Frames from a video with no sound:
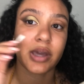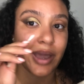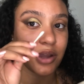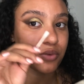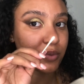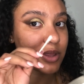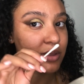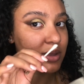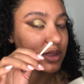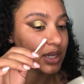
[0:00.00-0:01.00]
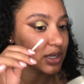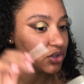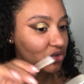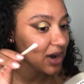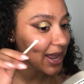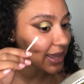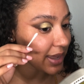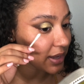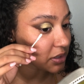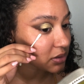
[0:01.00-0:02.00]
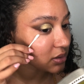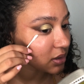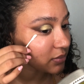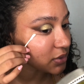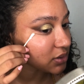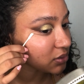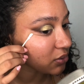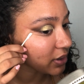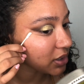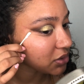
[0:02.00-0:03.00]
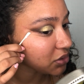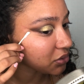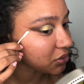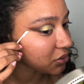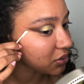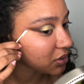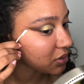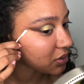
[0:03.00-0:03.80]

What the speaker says: And with the dry end, I'm just going to